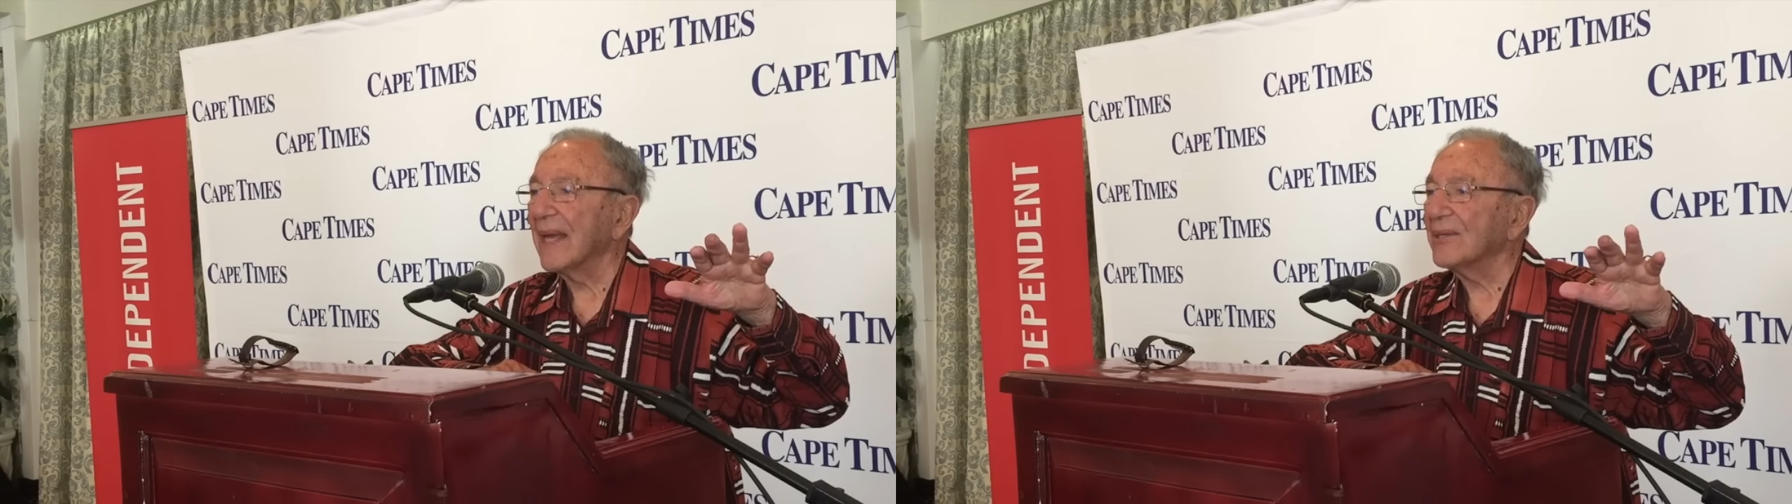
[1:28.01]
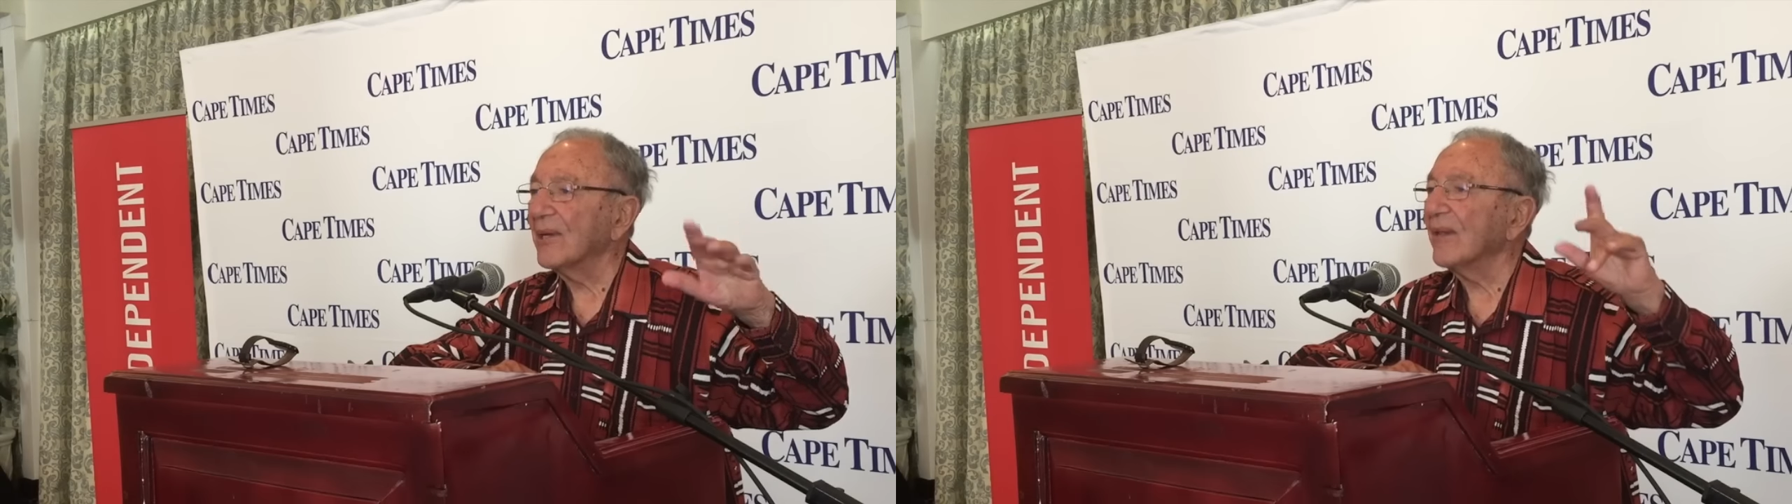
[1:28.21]

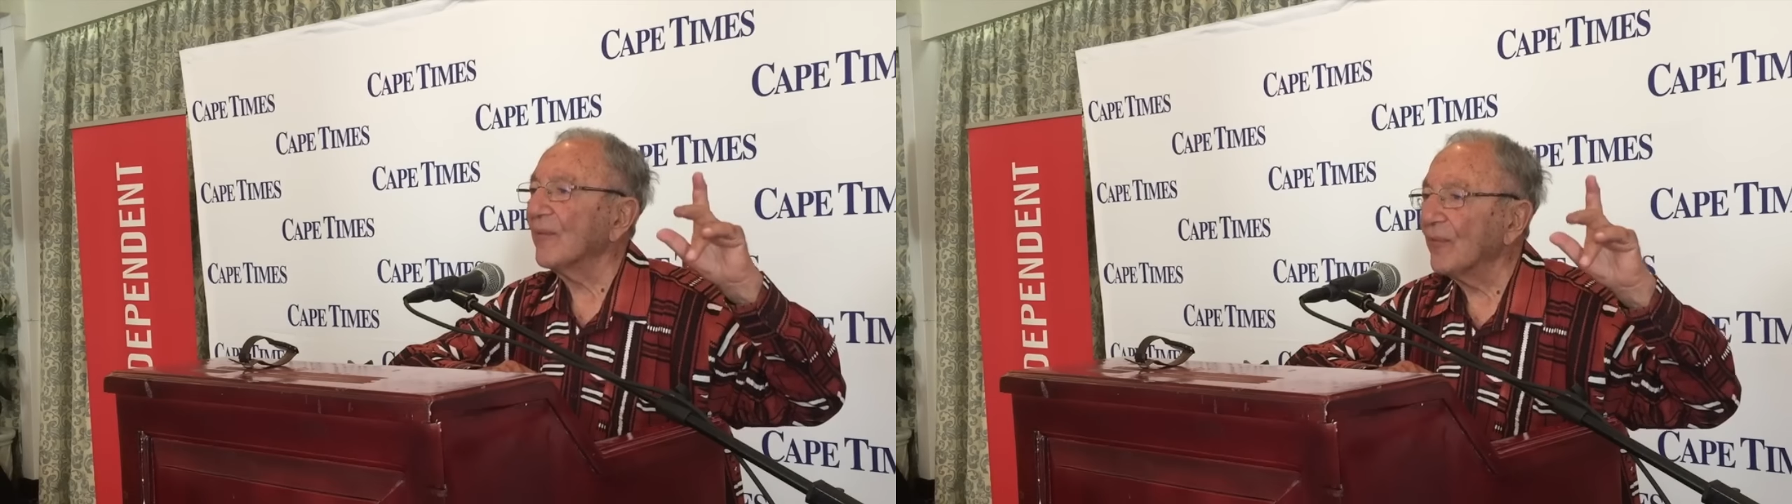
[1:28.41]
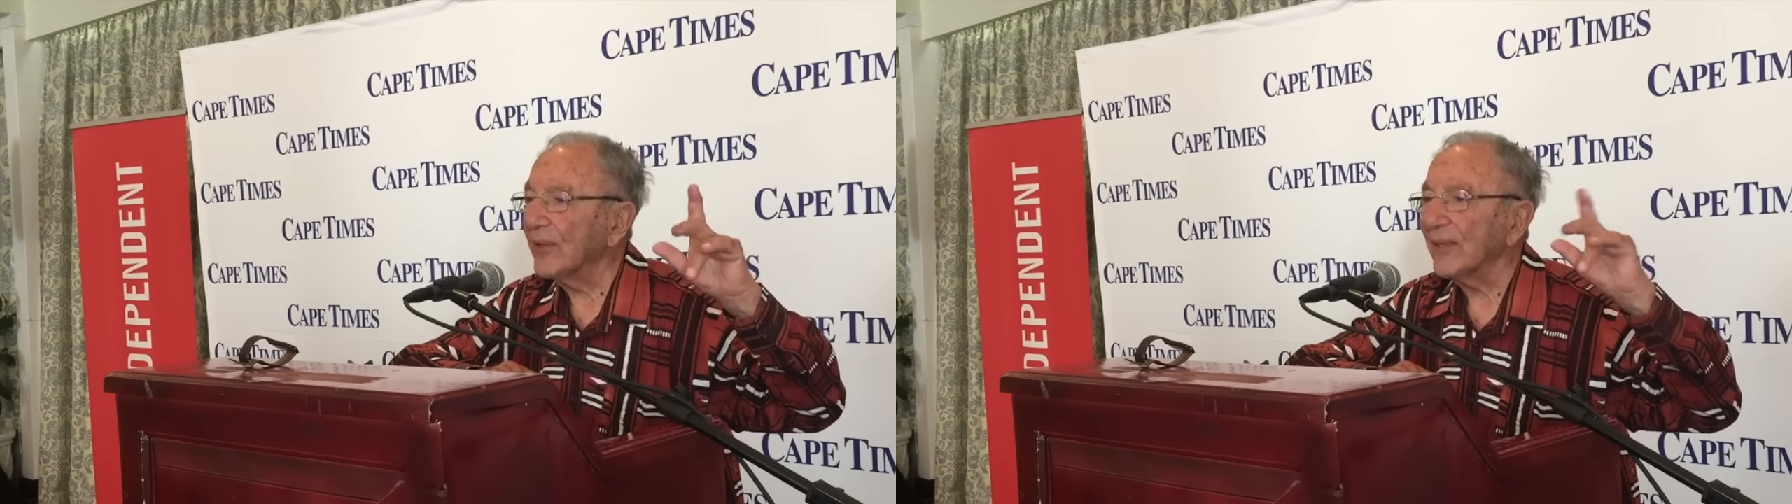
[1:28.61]
actually the
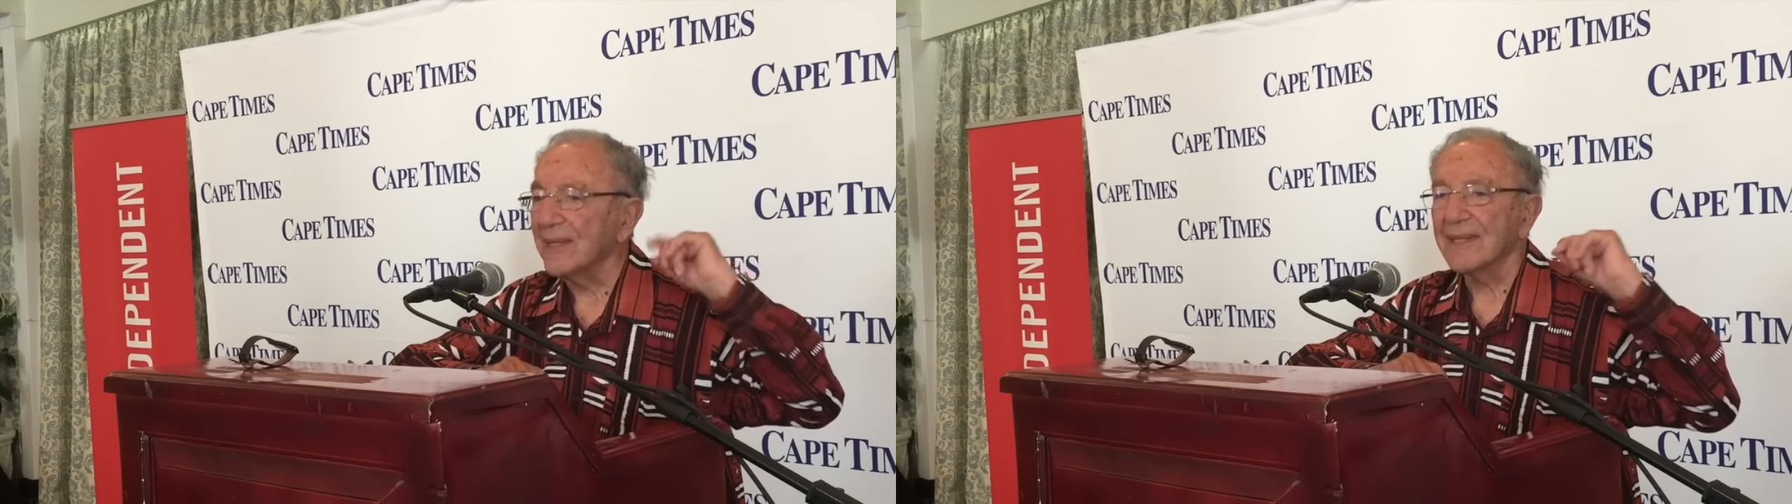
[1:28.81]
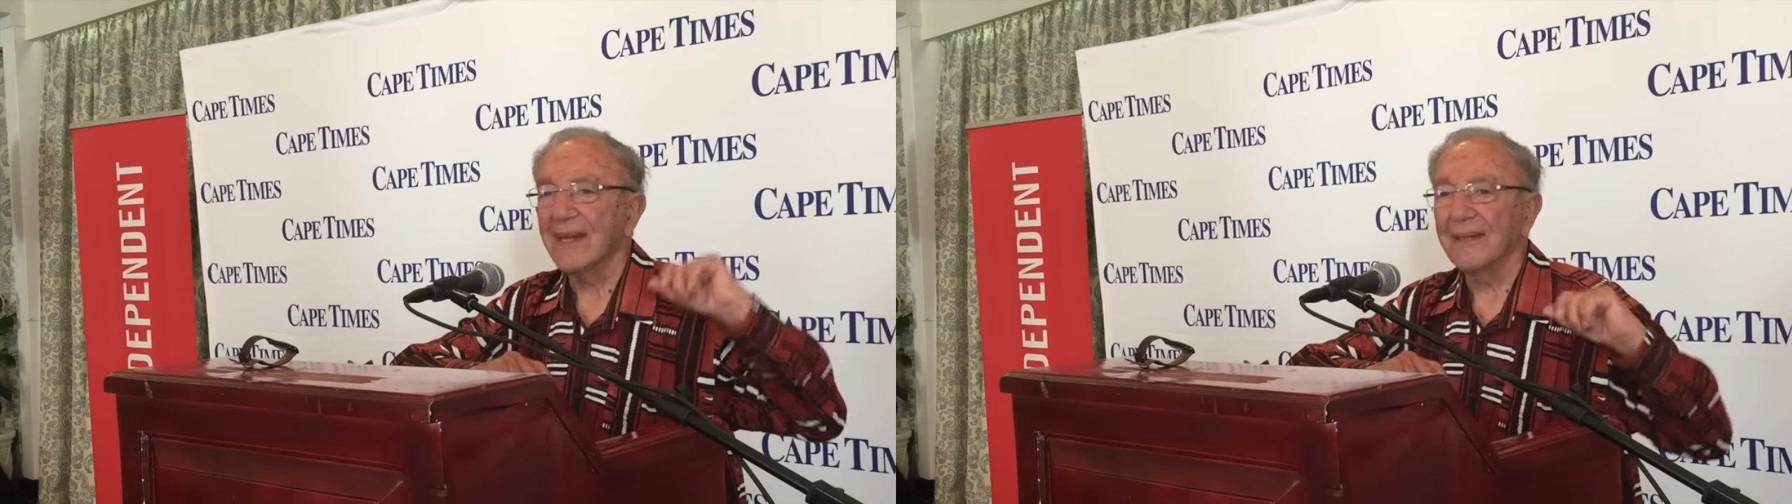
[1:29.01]
fifth
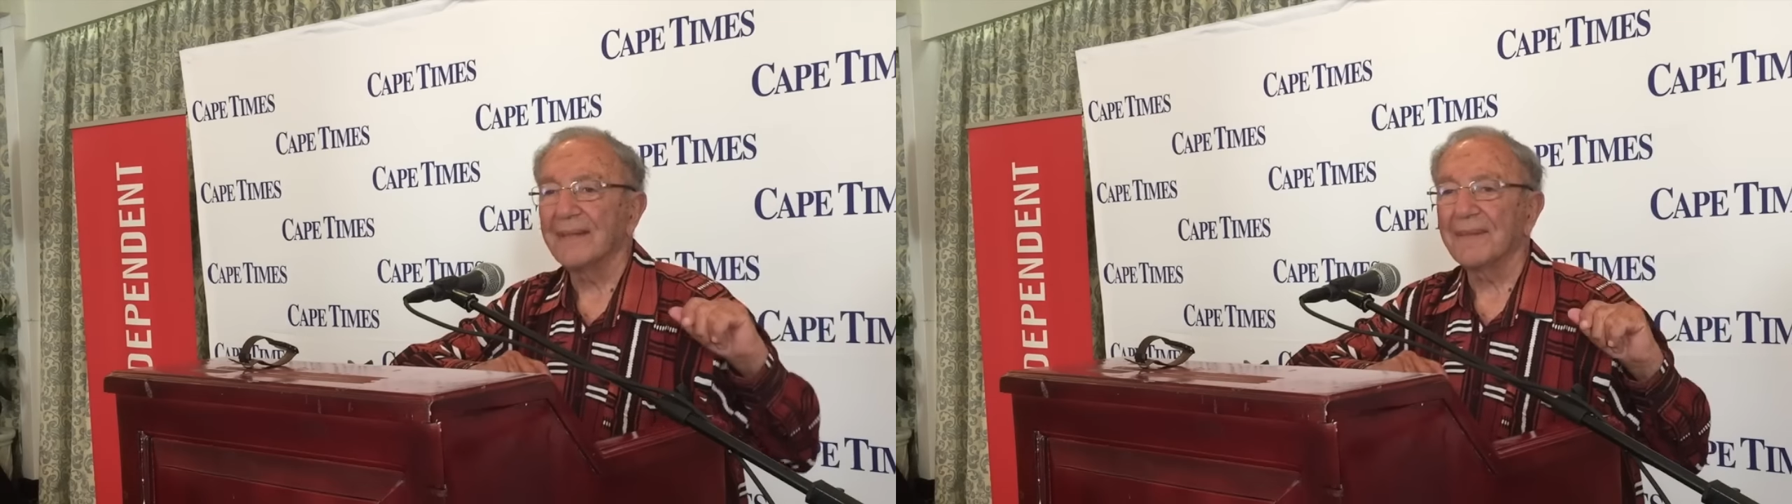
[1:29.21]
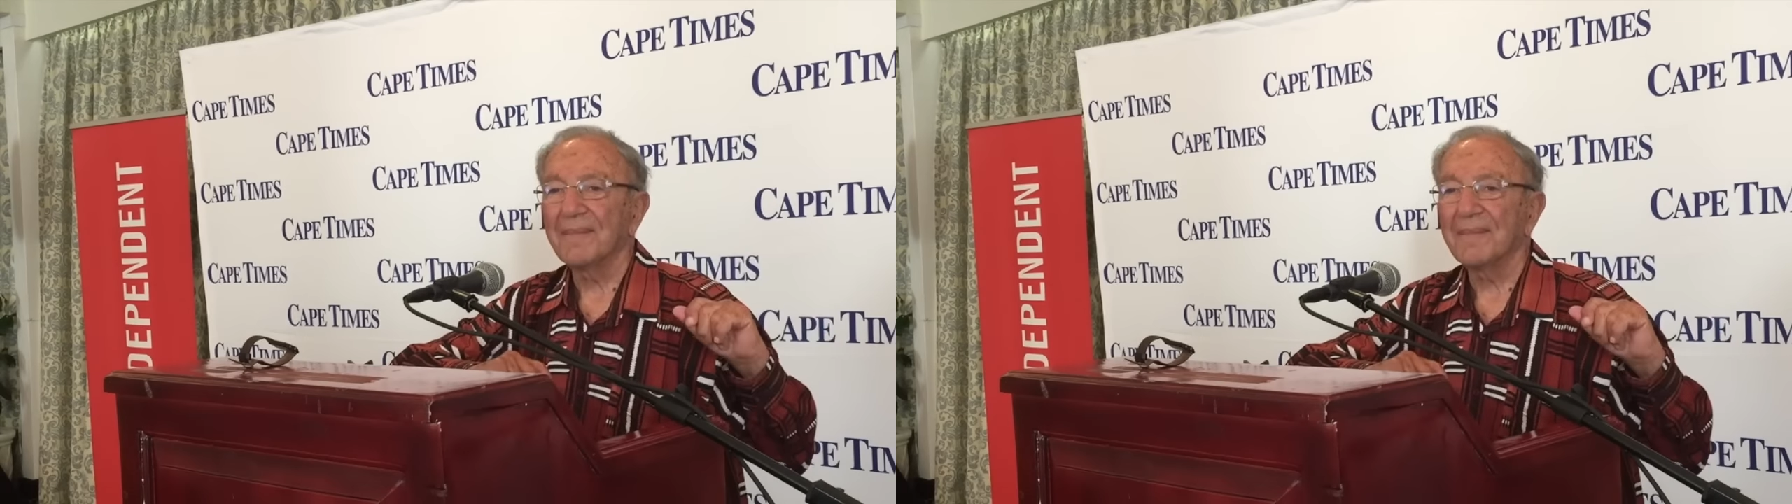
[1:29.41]
estate.